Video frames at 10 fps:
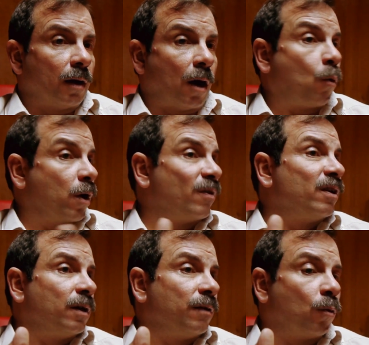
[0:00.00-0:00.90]
However,
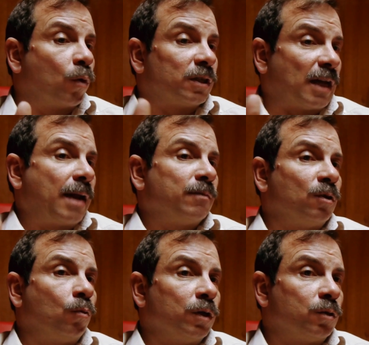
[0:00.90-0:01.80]
there were times
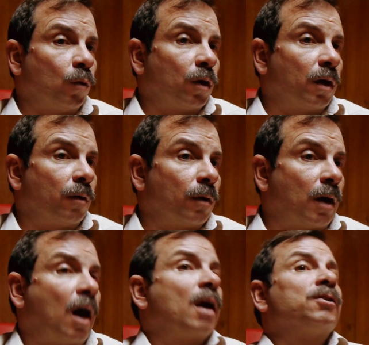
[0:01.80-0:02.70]
in which we were
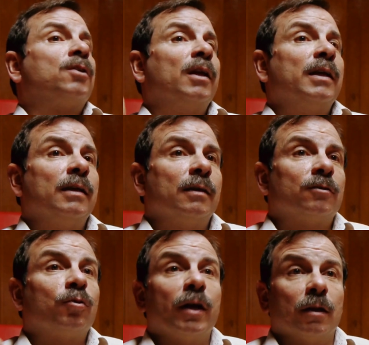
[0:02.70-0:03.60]
harshly
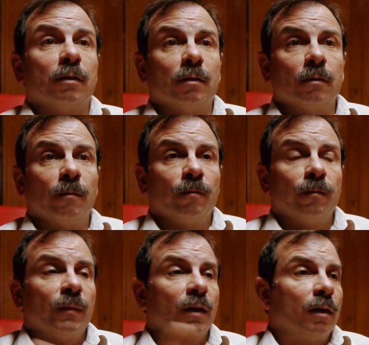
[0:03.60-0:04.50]
treated
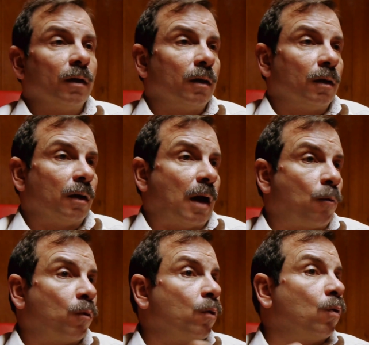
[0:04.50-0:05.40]

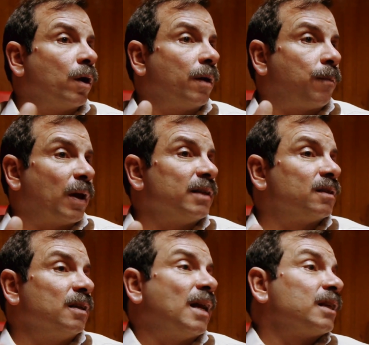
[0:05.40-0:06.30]
and we were
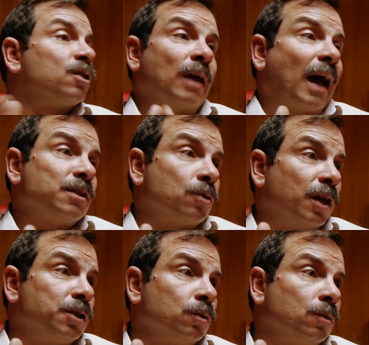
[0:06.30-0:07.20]
placed in
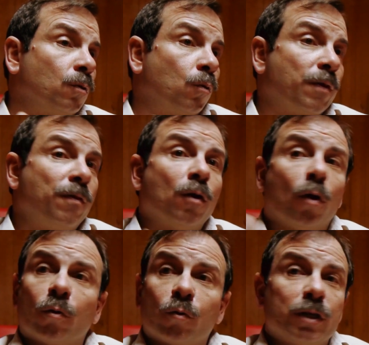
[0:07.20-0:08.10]
isolation with
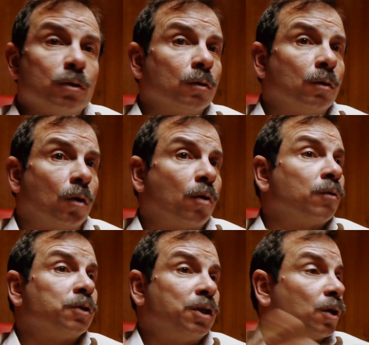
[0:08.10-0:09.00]
no reason, no
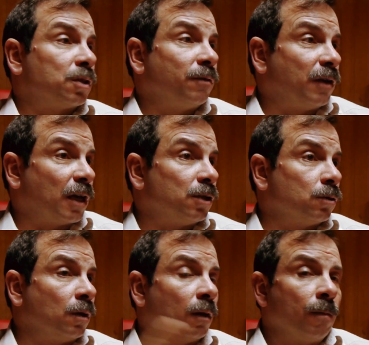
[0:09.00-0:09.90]
justification,